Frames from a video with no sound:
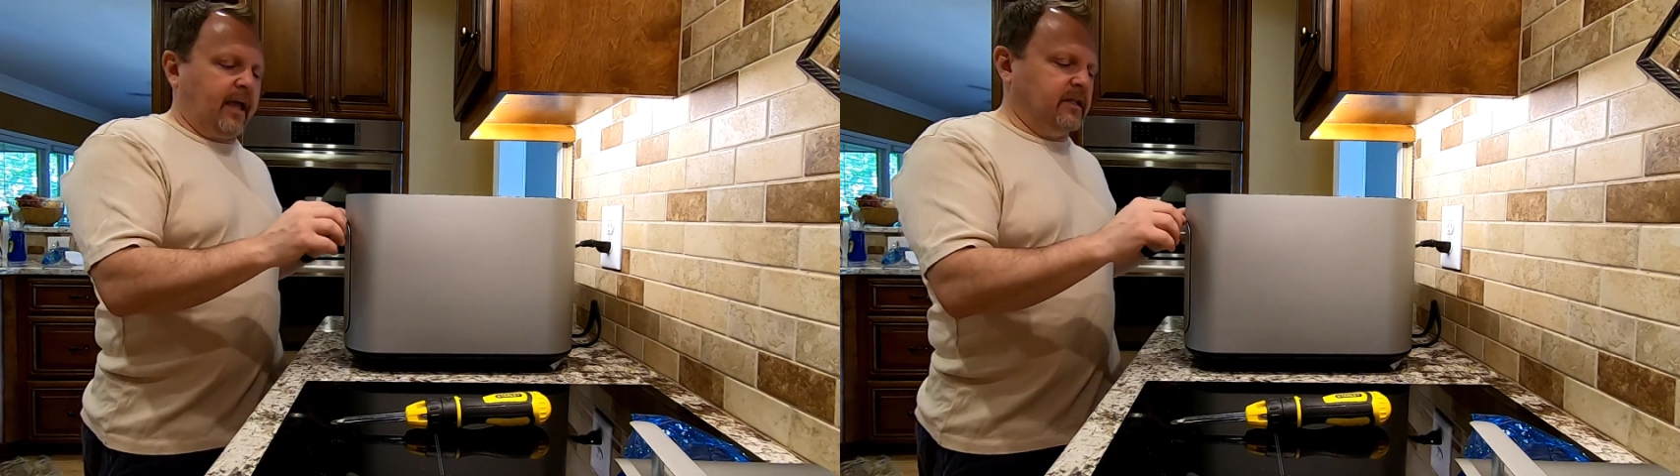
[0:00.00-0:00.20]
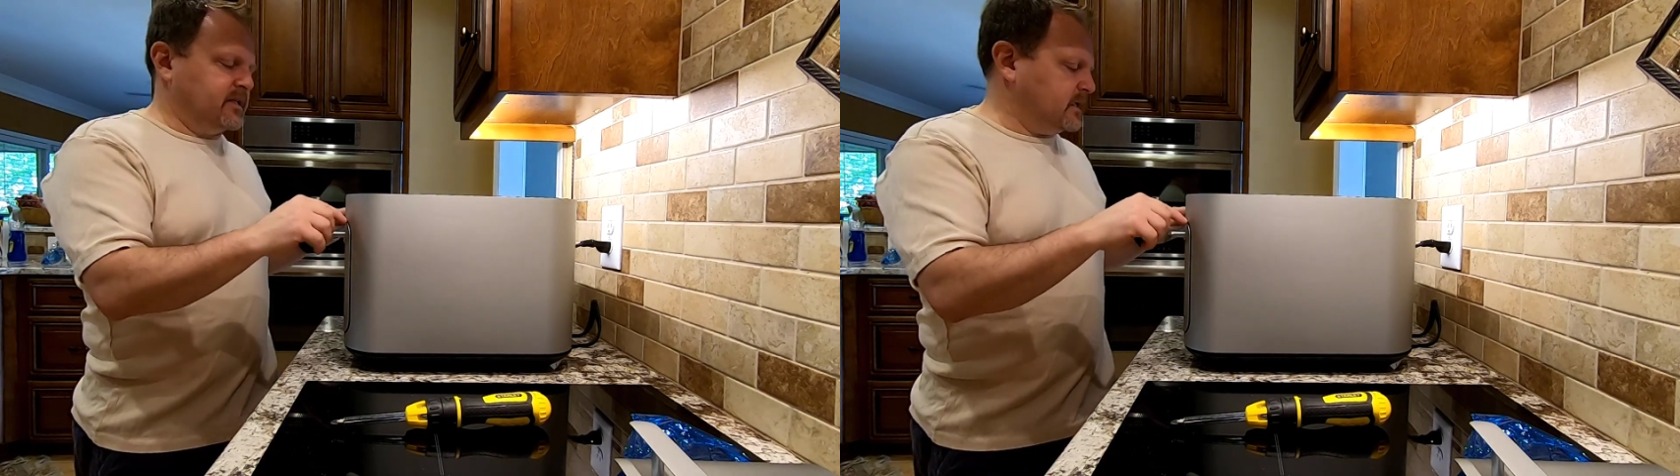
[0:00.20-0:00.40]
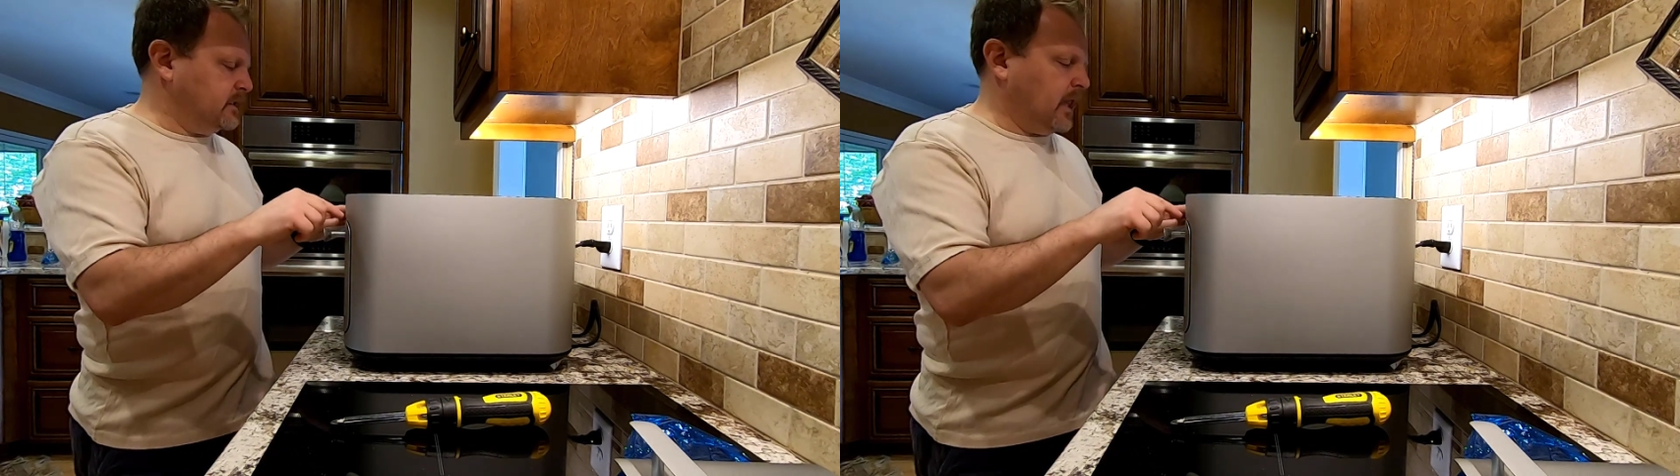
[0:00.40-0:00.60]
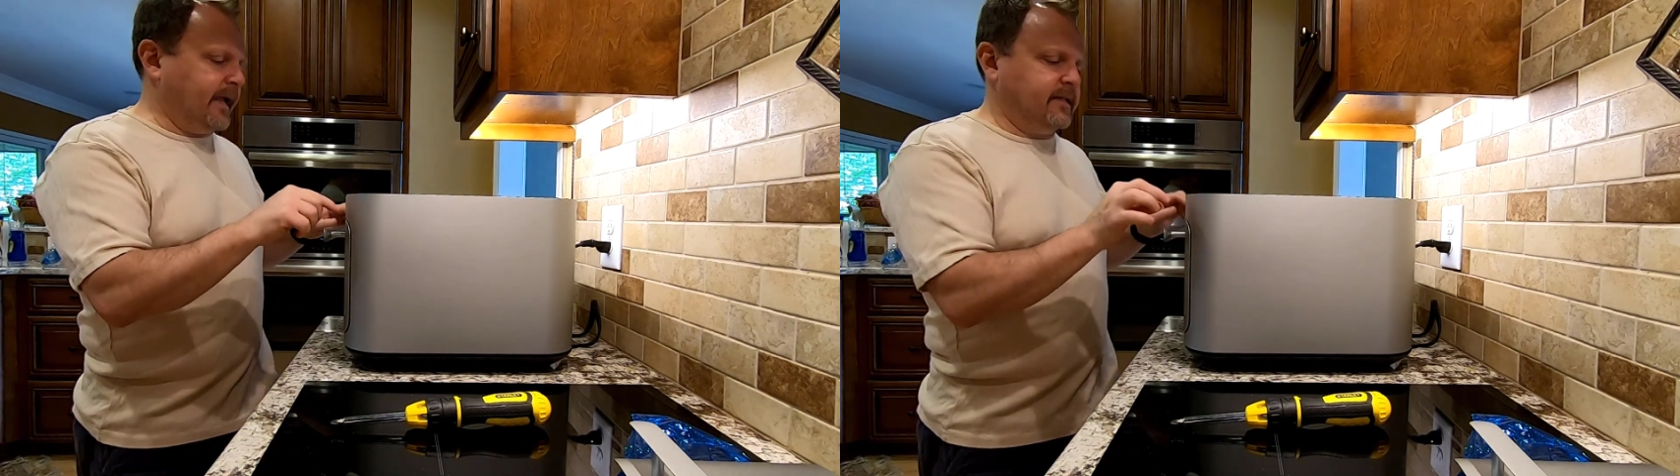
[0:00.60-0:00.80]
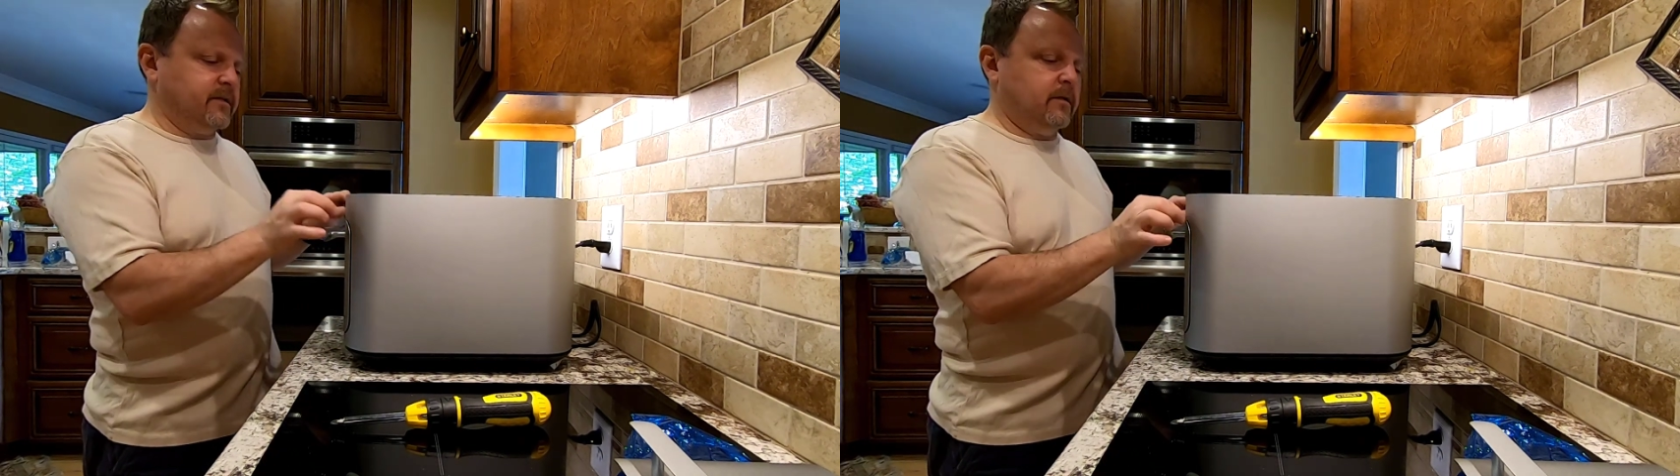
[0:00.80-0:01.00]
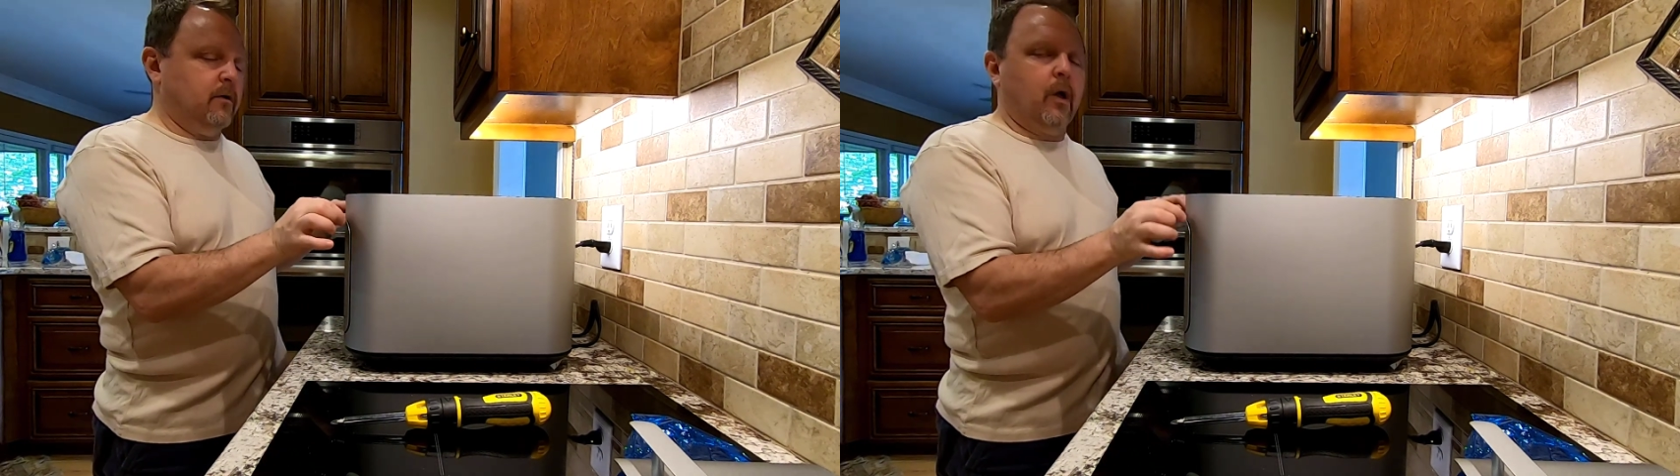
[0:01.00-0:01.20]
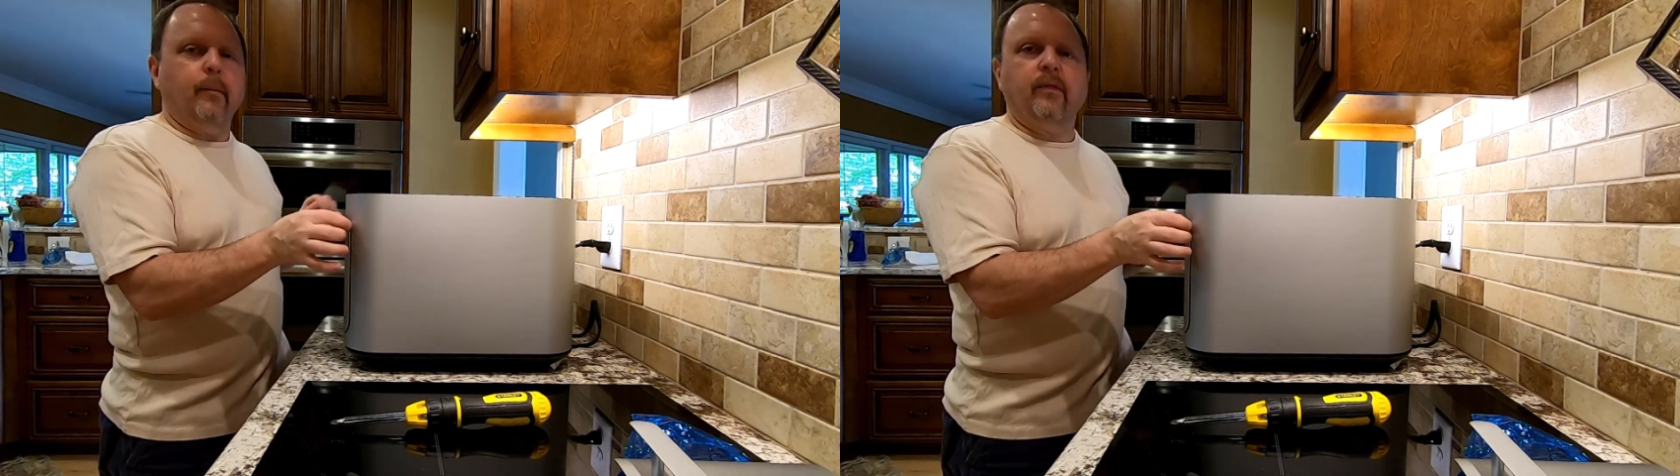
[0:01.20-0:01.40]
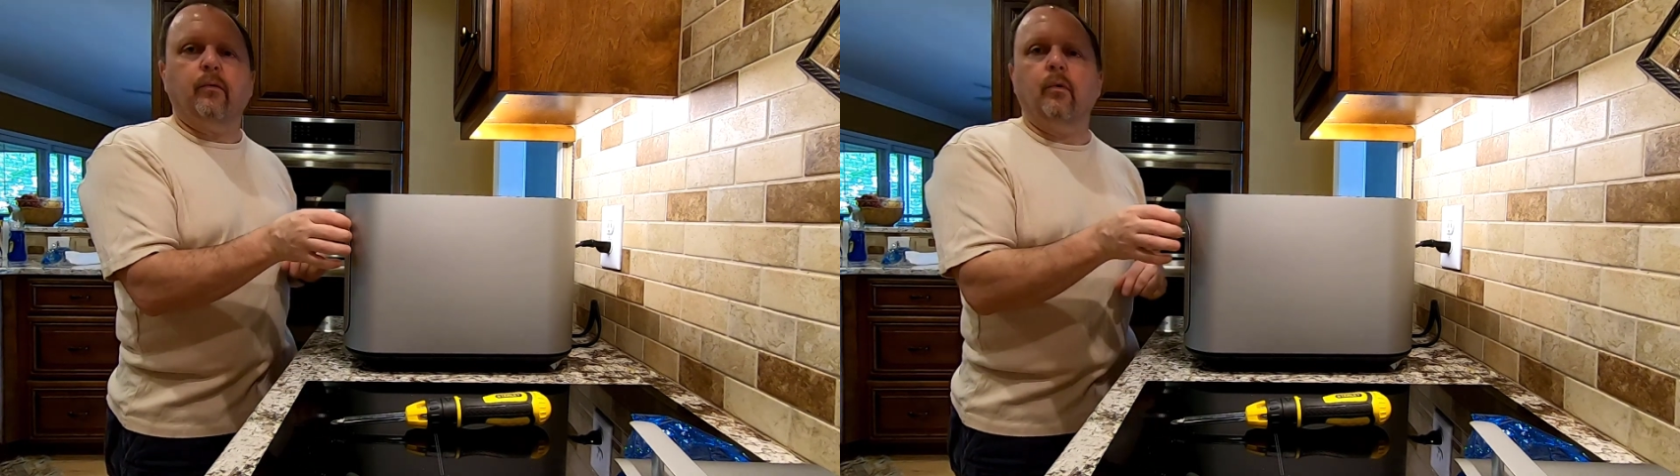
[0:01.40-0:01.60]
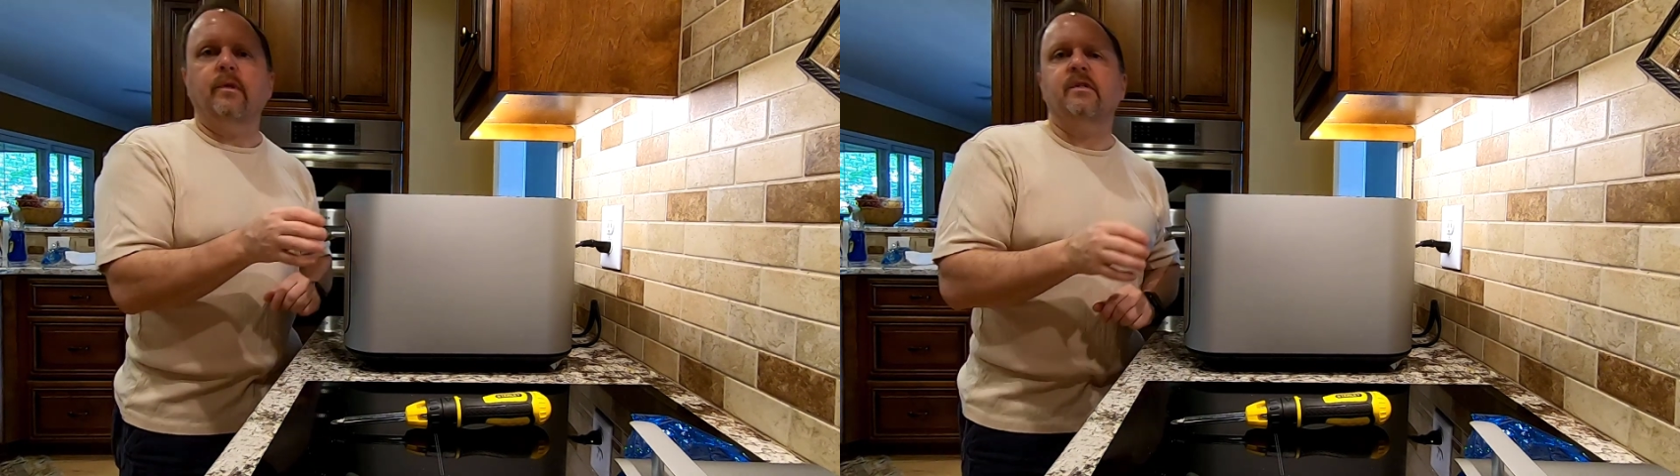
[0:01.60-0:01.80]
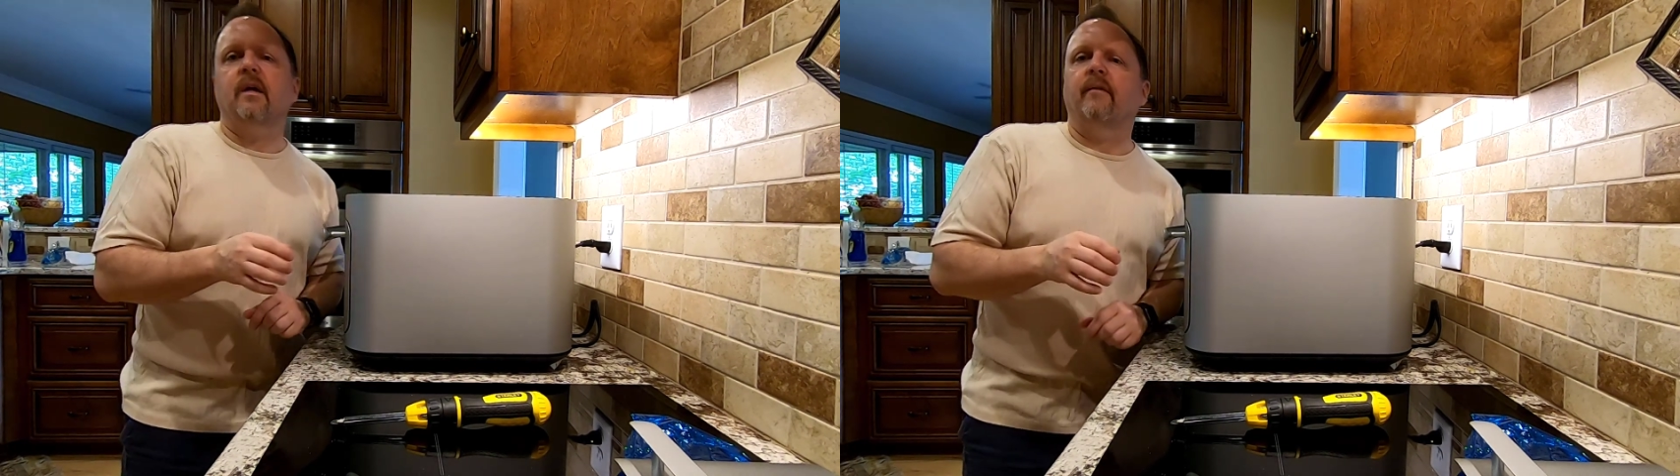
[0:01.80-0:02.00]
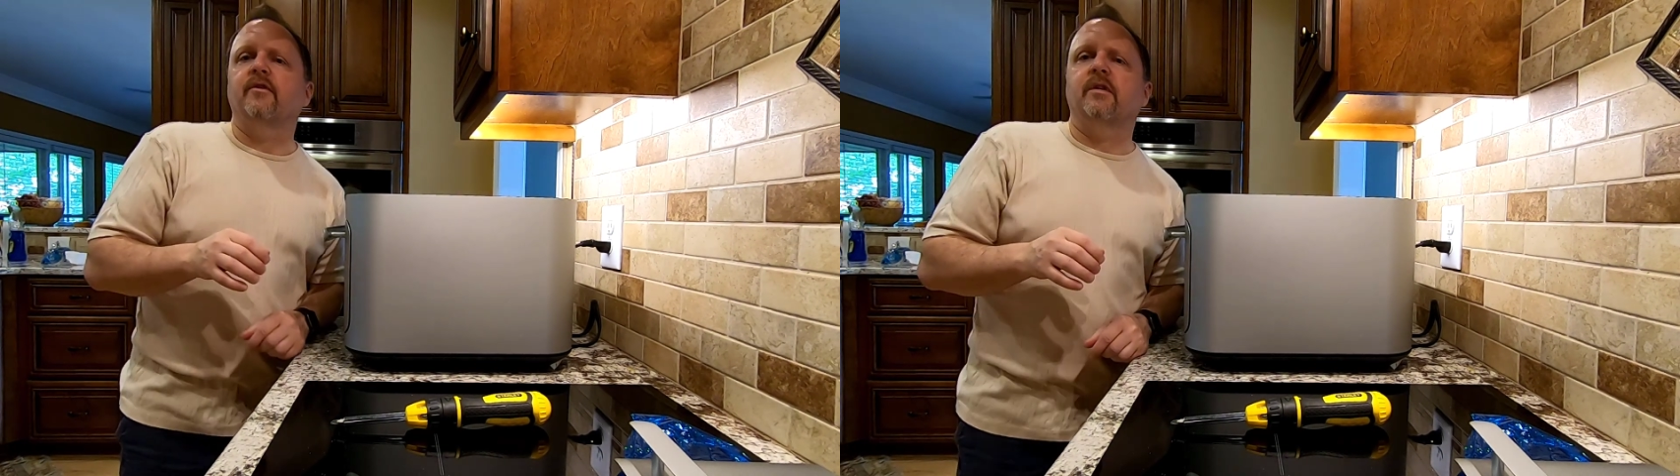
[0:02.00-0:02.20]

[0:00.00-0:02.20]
I could see light, coming through and stuff.